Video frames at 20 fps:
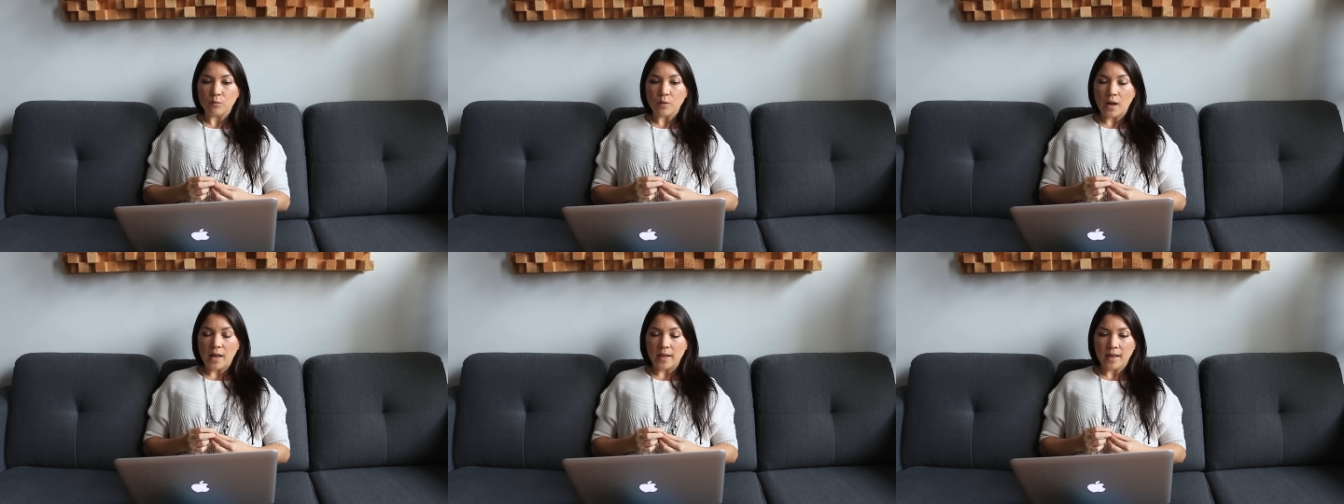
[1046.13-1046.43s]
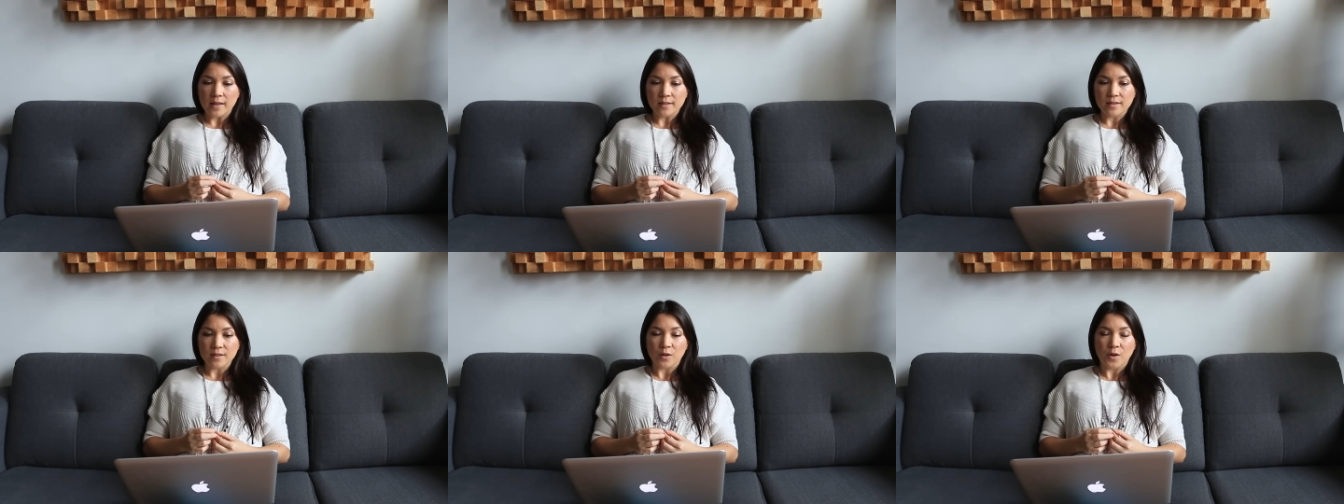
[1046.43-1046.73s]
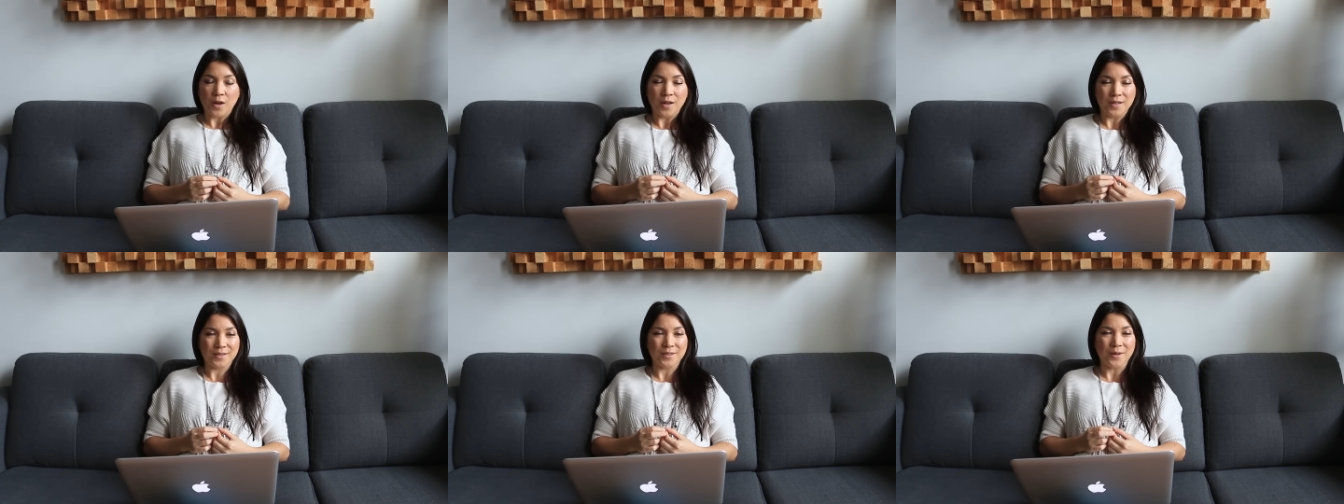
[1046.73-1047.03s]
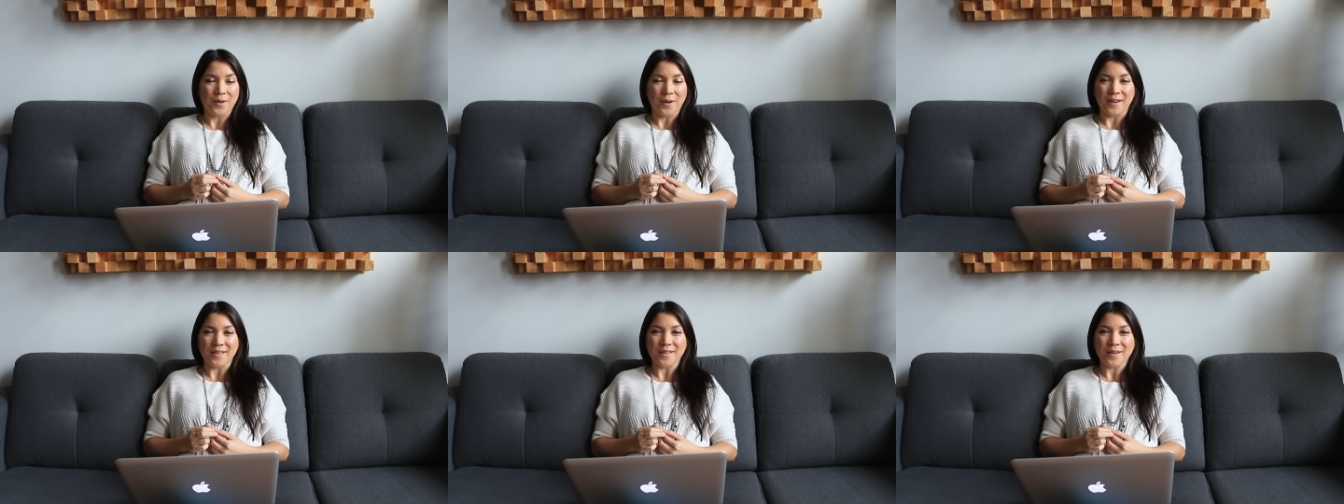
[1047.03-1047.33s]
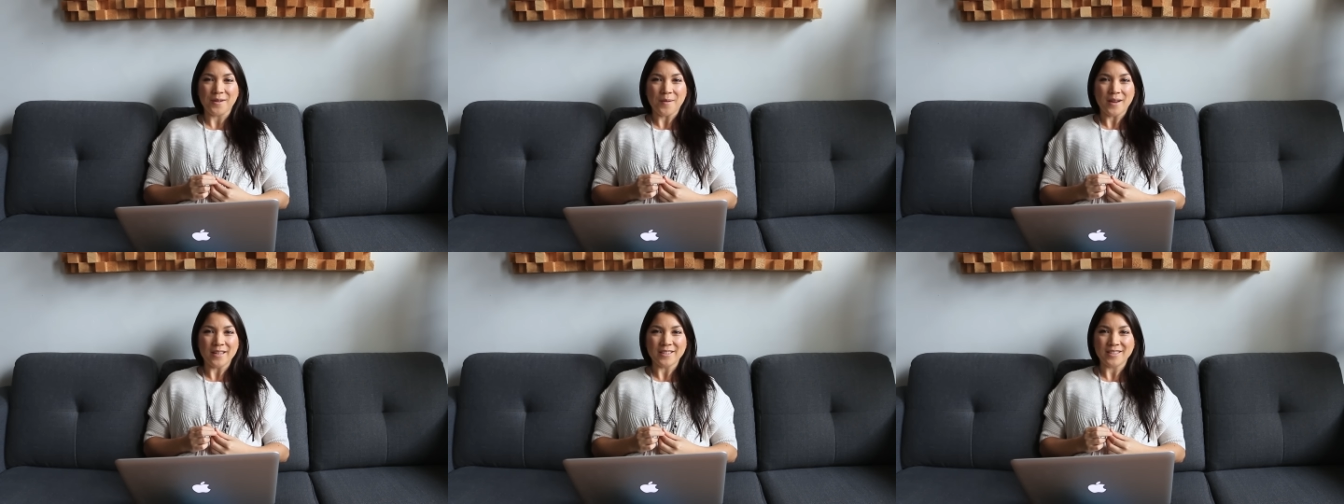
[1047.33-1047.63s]
I guess the
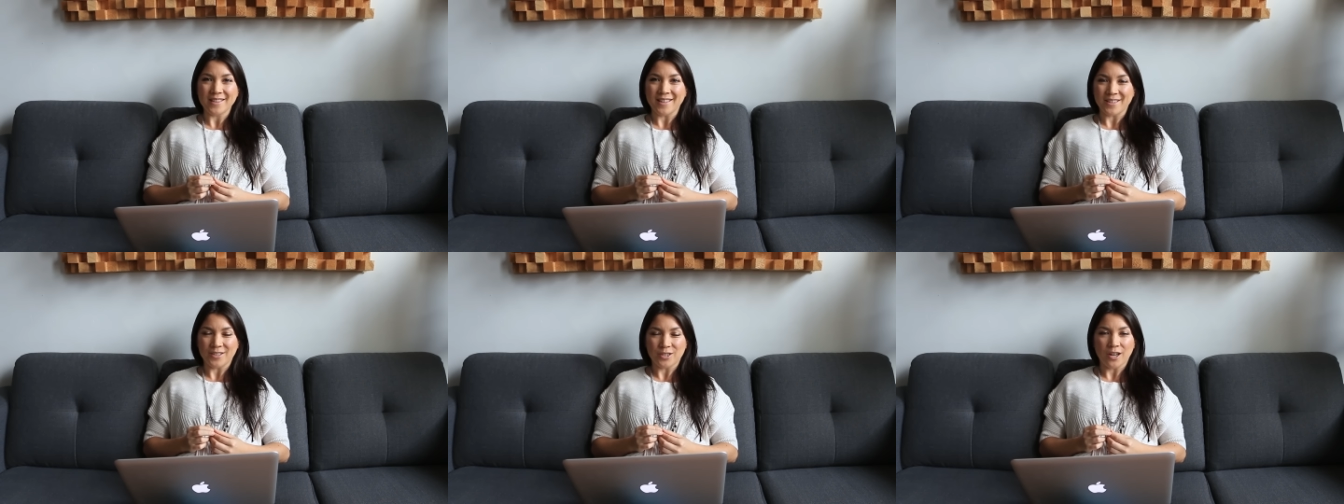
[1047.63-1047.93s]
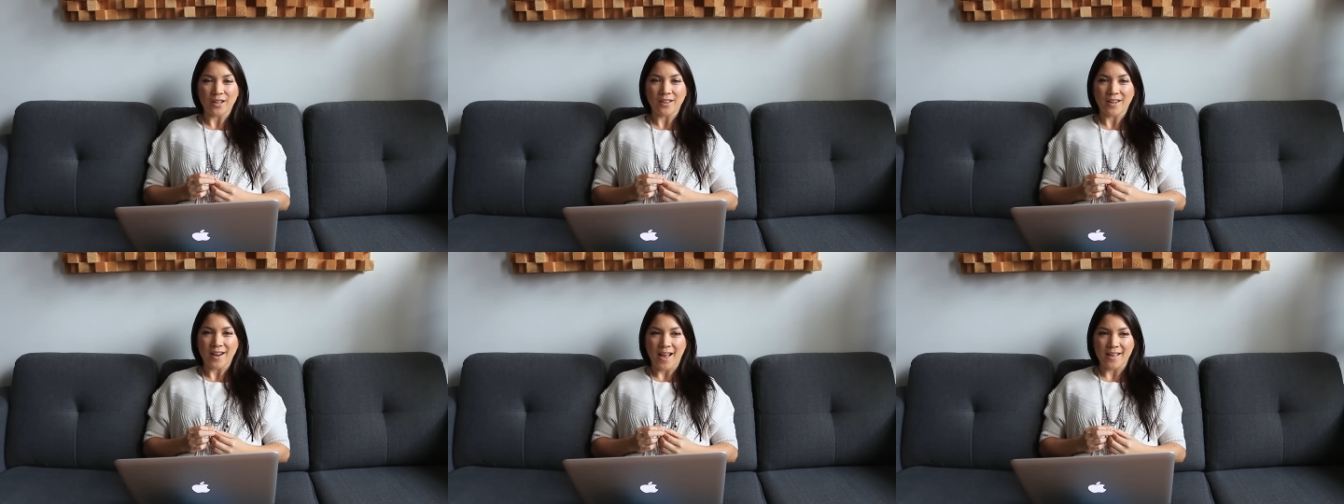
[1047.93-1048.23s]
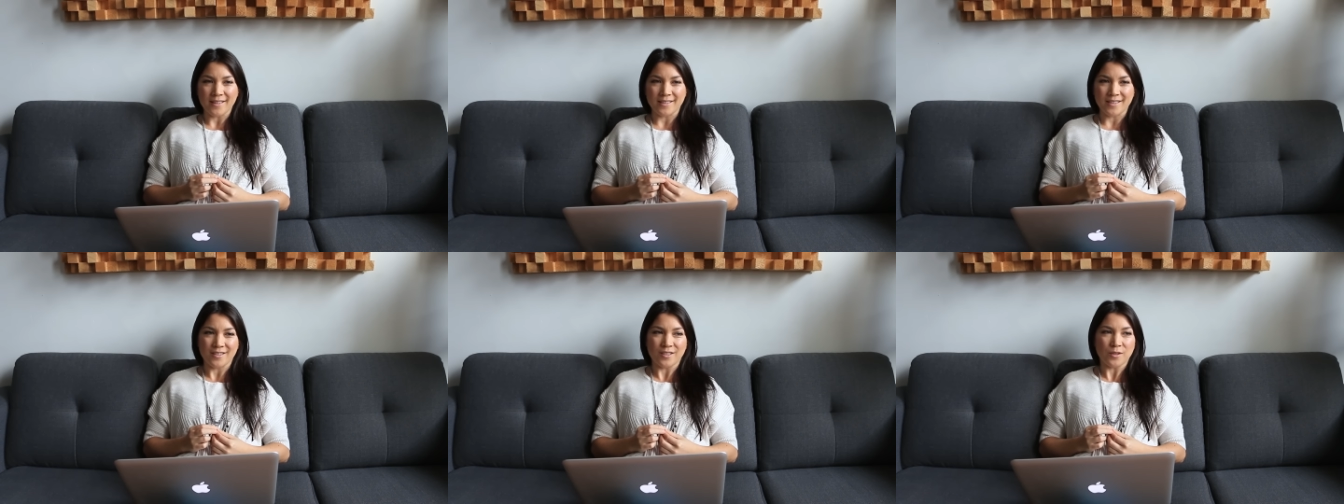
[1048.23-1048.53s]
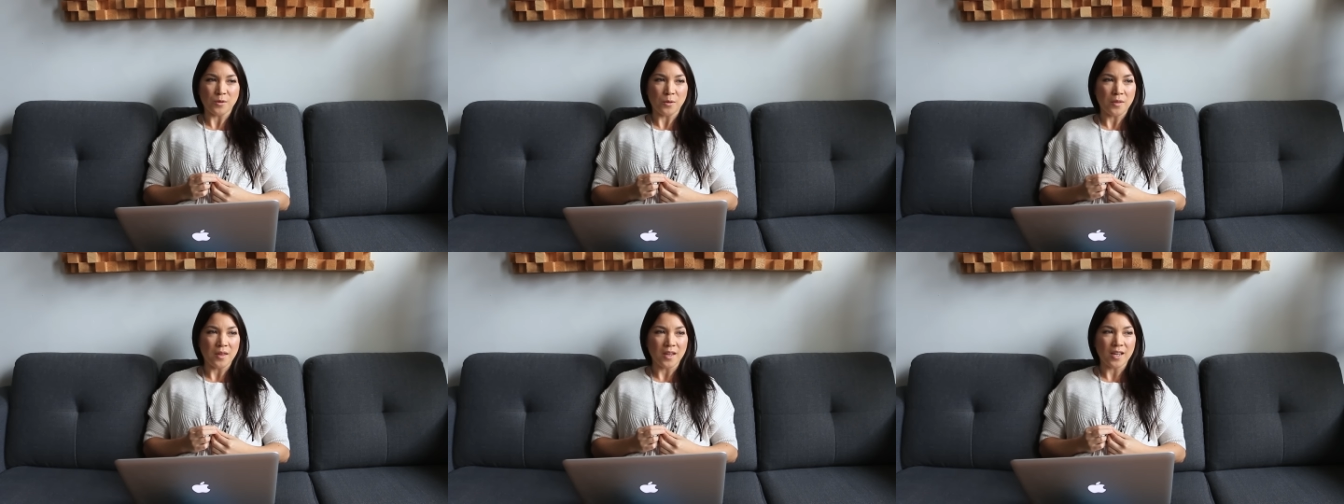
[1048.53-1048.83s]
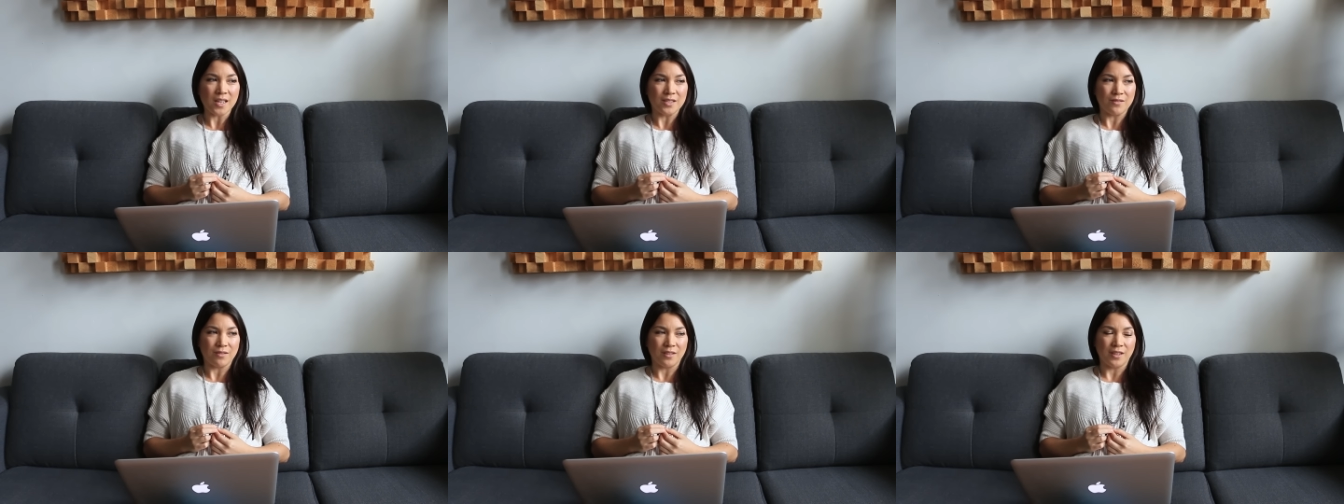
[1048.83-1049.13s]
question that Charlotte asked is, do you
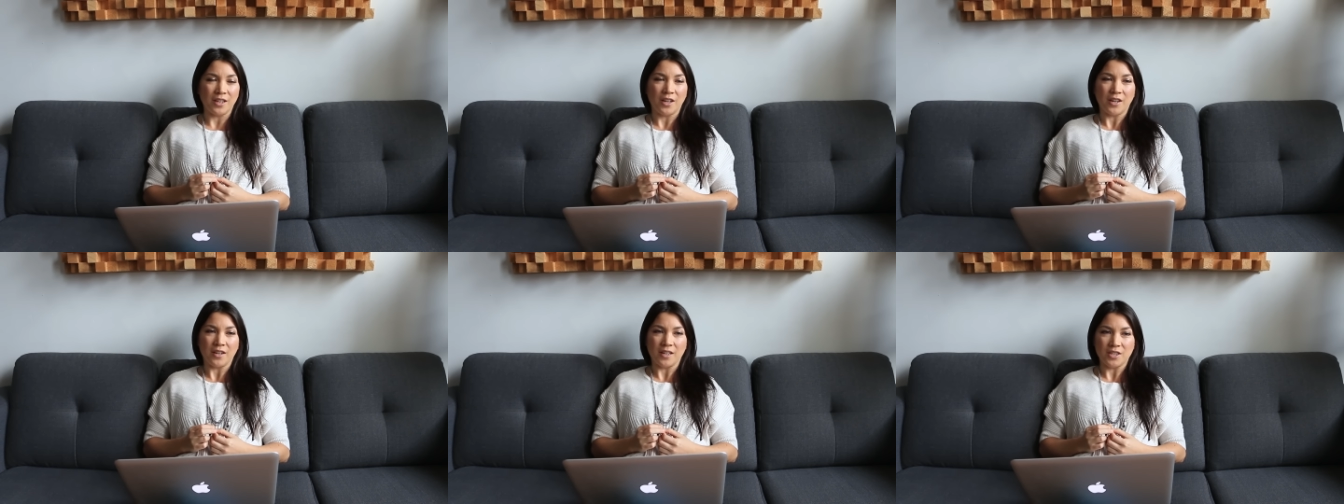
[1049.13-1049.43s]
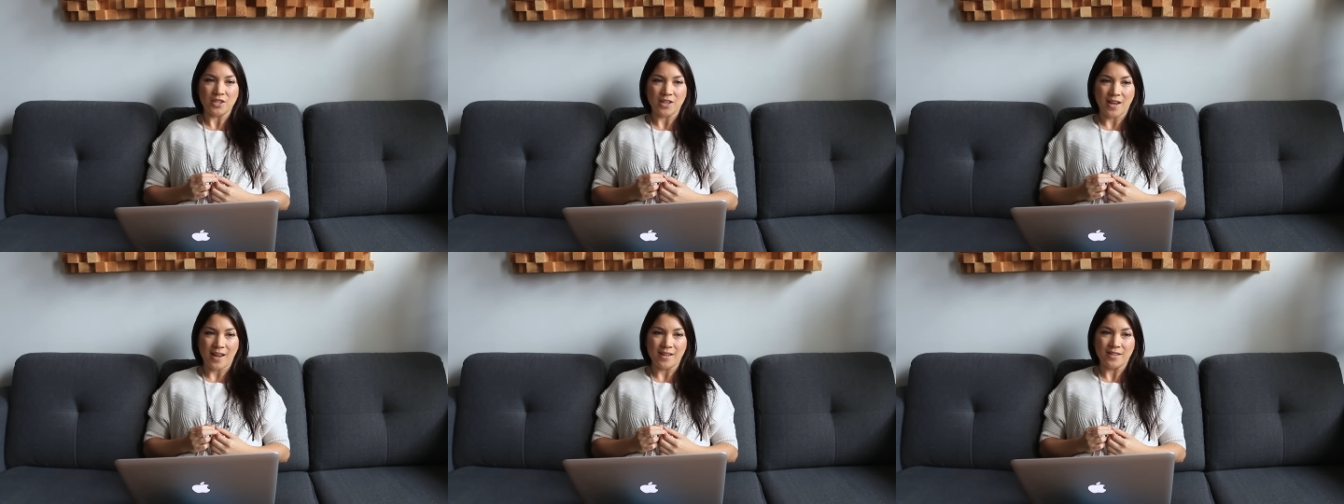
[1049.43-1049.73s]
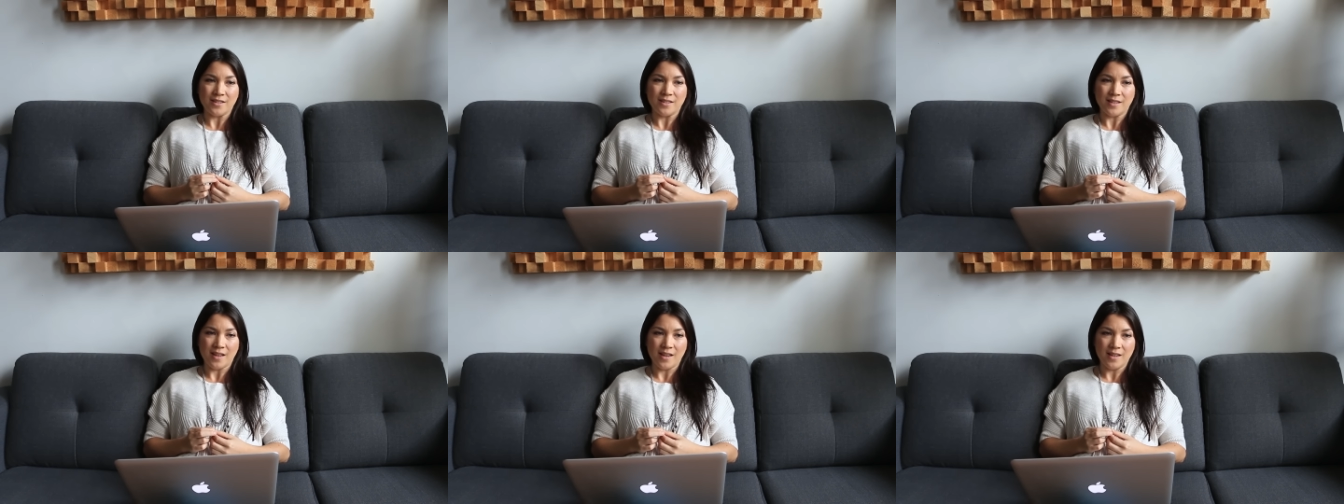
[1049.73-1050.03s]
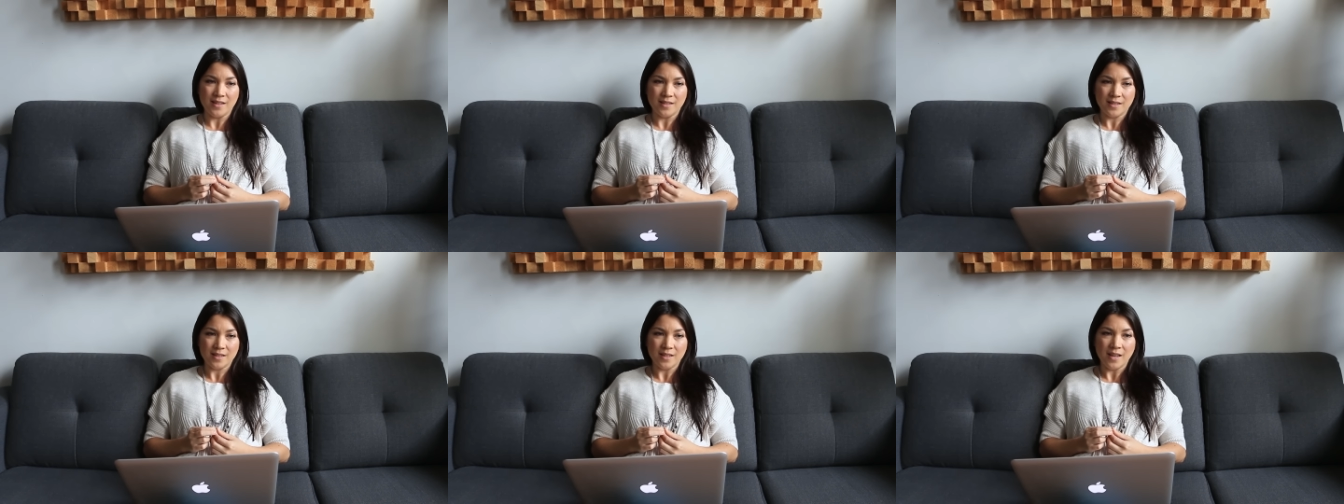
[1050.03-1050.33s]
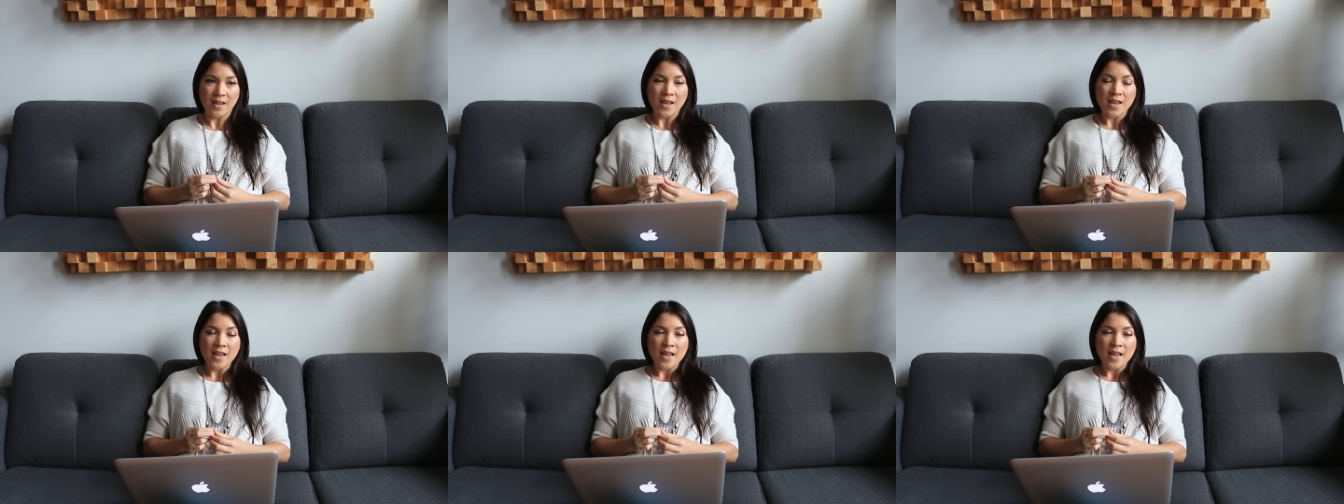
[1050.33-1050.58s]
think it's really going to change things?